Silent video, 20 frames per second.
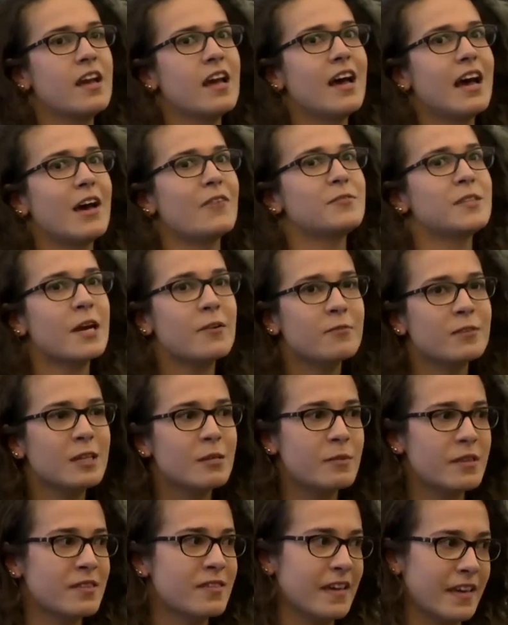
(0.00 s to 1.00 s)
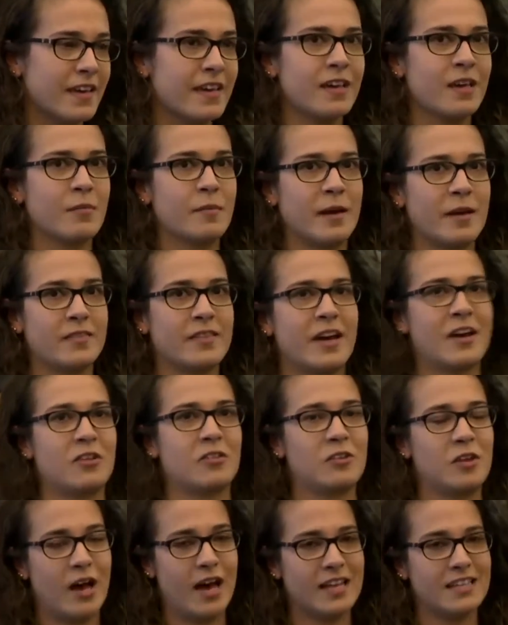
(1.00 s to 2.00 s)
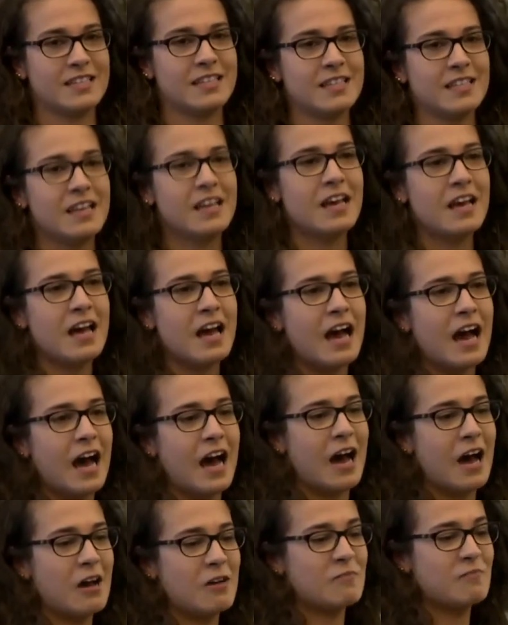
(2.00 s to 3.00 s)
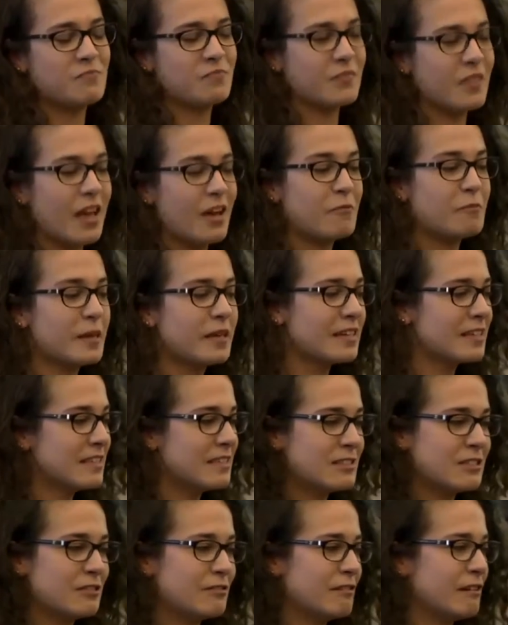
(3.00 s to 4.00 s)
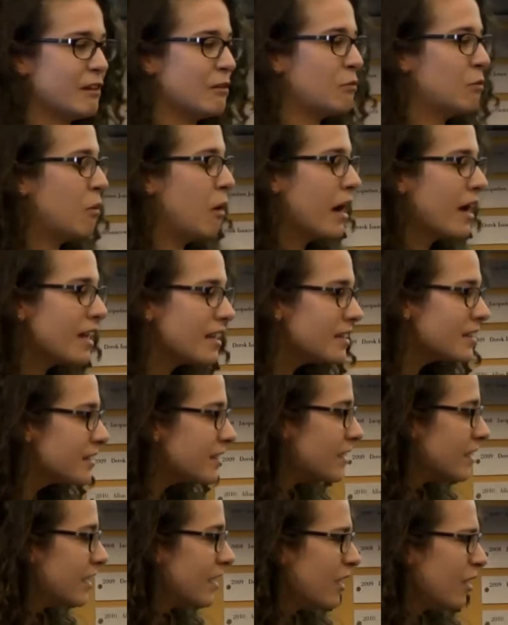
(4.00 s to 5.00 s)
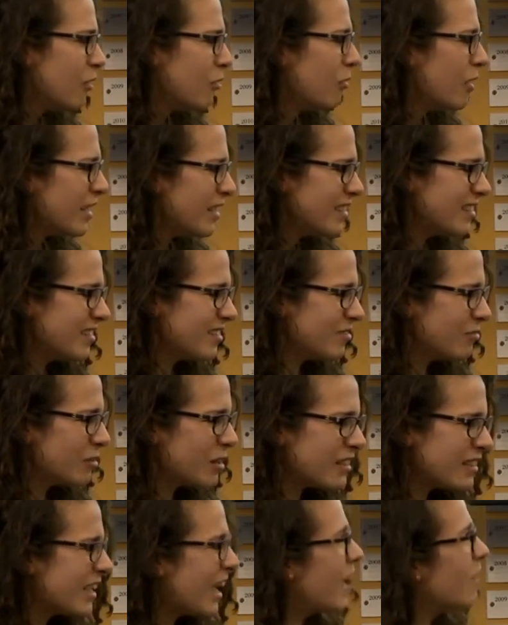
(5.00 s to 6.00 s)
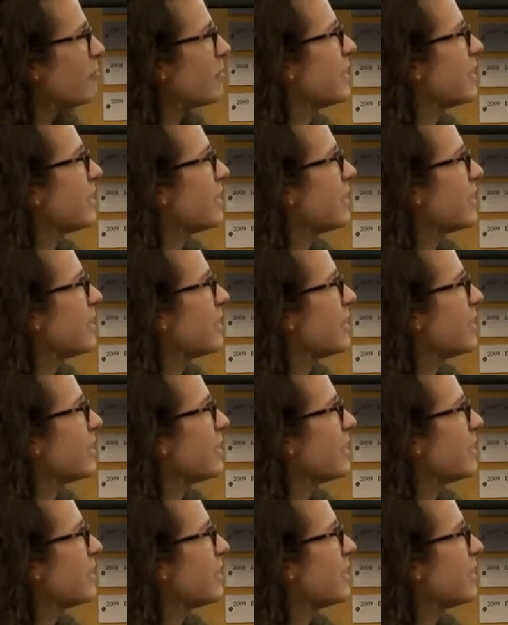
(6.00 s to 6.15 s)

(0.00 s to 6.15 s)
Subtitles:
I've definitely been thinking about that a lot. I've been considering what got me